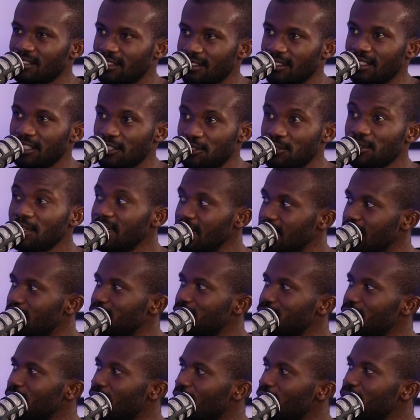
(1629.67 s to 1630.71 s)
literally,
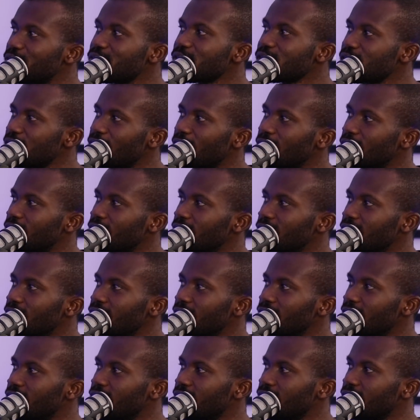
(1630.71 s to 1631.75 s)
if the offer is not good,
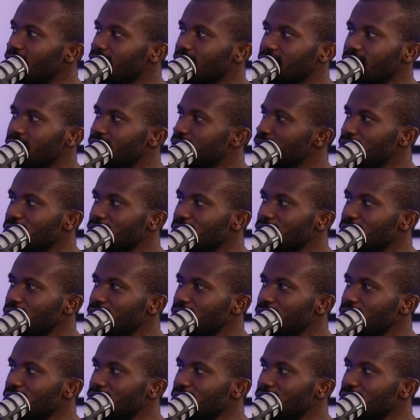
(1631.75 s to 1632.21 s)
even